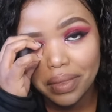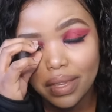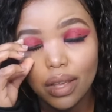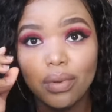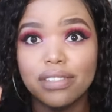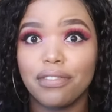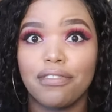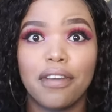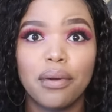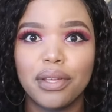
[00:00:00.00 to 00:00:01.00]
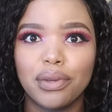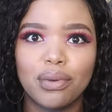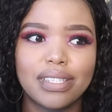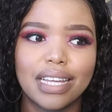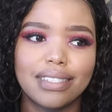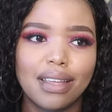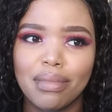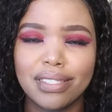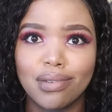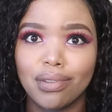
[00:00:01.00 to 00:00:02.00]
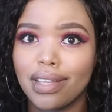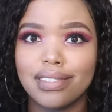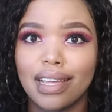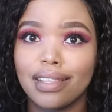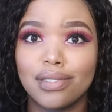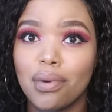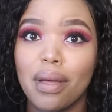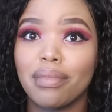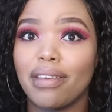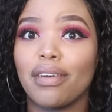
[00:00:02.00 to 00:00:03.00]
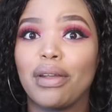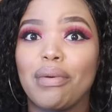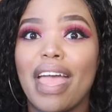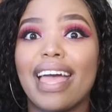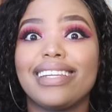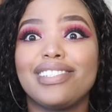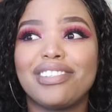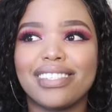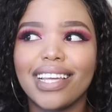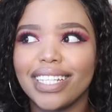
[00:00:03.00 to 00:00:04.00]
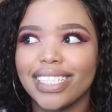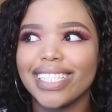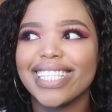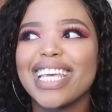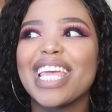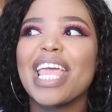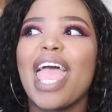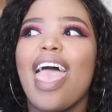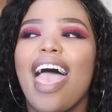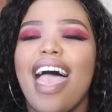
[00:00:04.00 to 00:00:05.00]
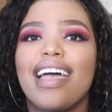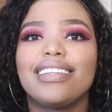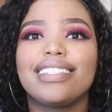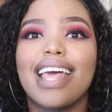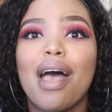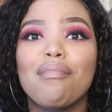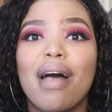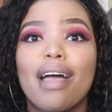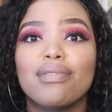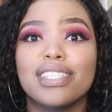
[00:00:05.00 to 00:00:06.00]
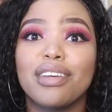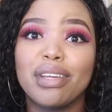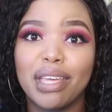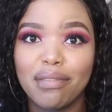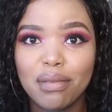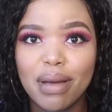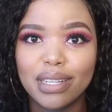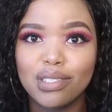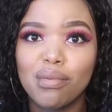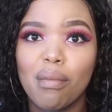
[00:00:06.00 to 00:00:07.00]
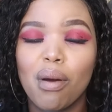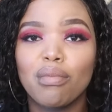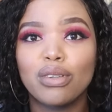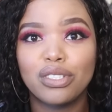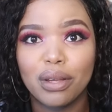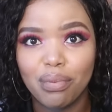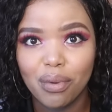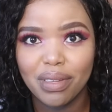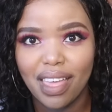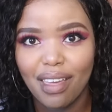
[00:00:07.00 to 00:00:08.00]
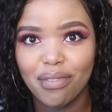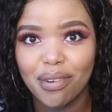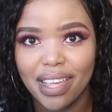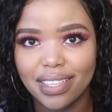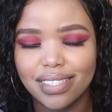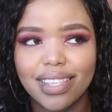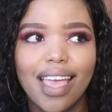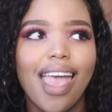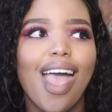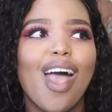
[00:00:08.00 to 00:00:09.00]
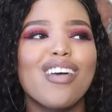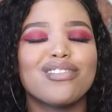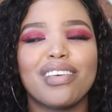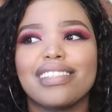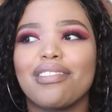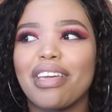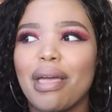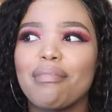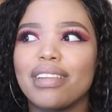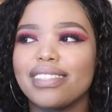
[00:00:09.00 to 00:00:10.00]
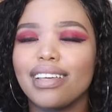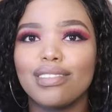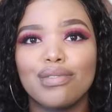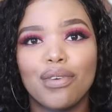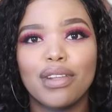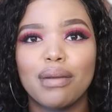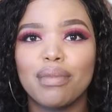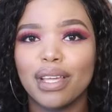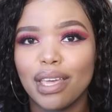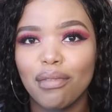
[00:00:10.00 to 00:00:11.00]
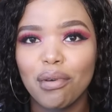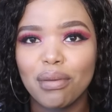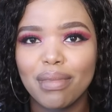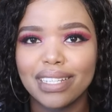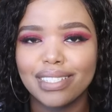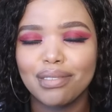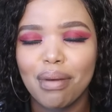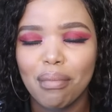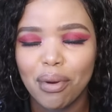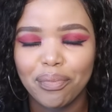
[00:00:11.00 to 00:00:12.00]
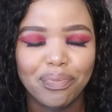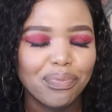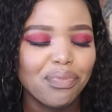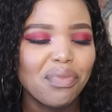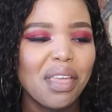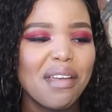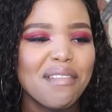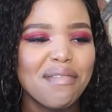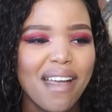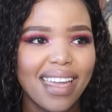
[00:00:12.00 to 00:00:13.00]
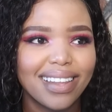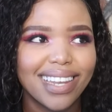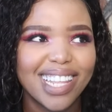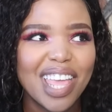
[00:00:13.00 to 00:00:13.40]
it was very new. It was like 10 months old. I was like, there's no way I'm giving it away. I need to sell it. And I was gonna give the money to my mom because she had bought me the iPhone X. So I was like, okay, I'm gonna sell this phone and I'm gonna give all the money to my mom. Fine.